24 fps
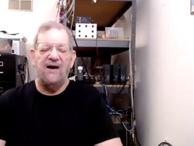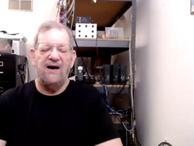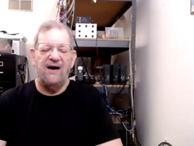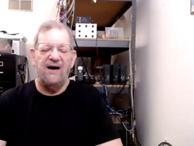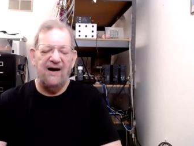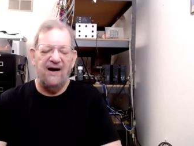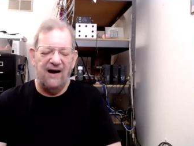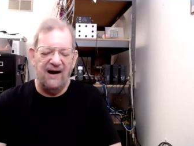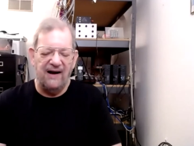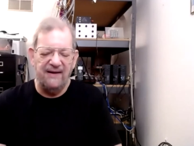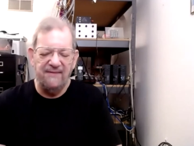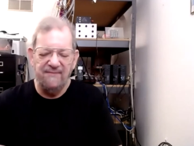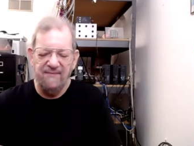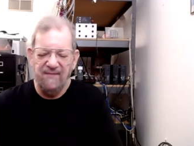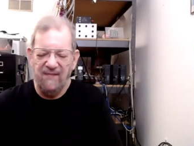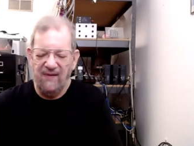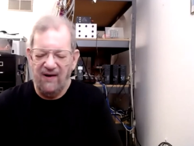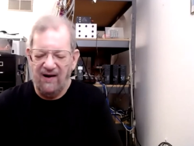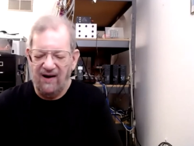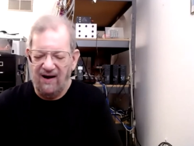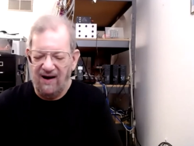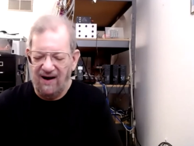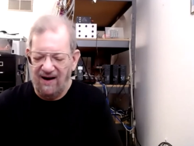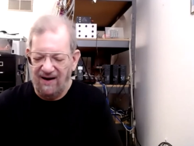All right,
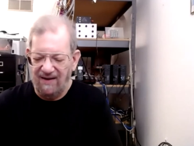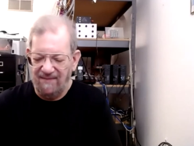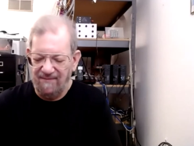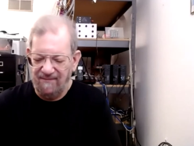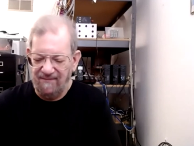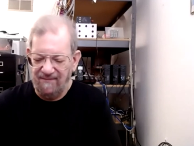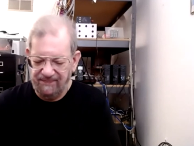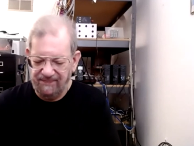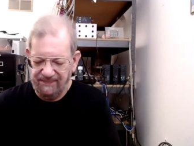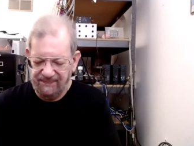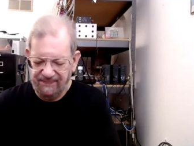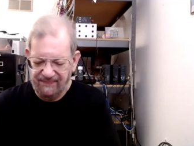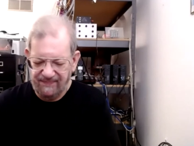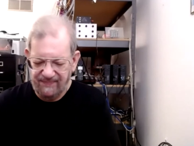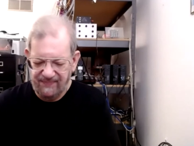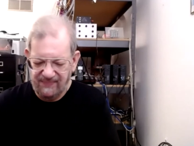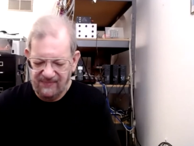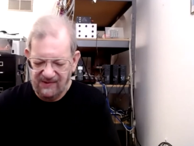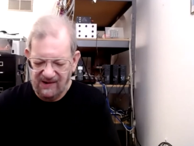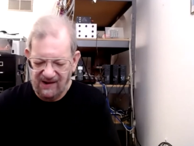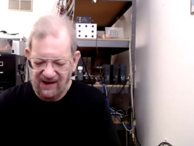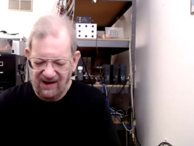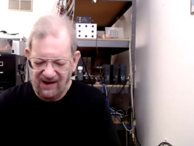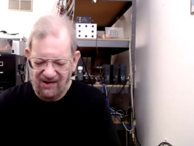um,
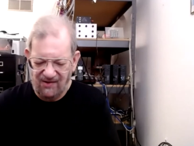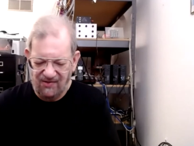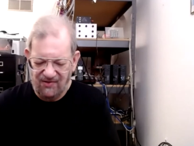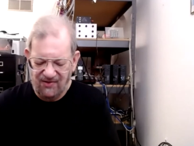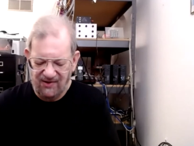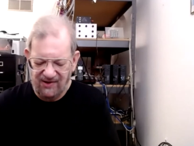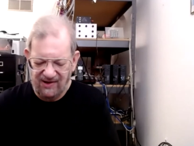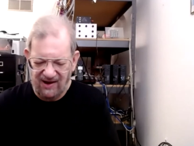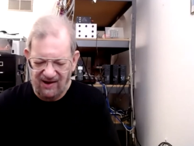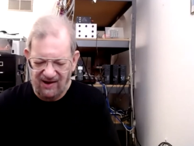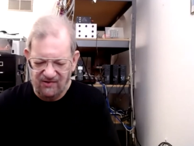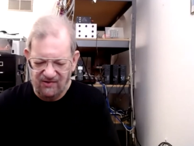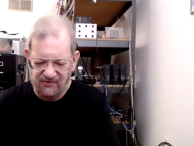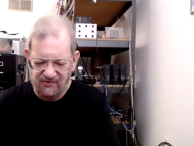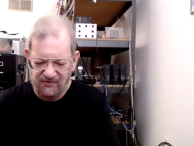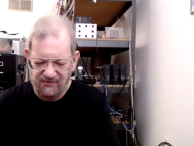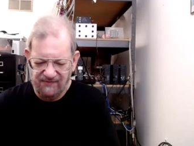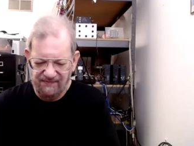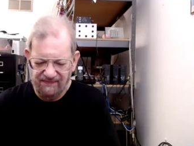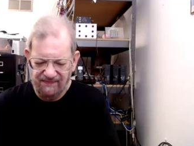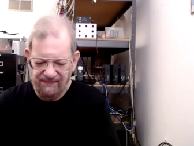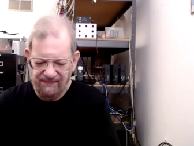anything else?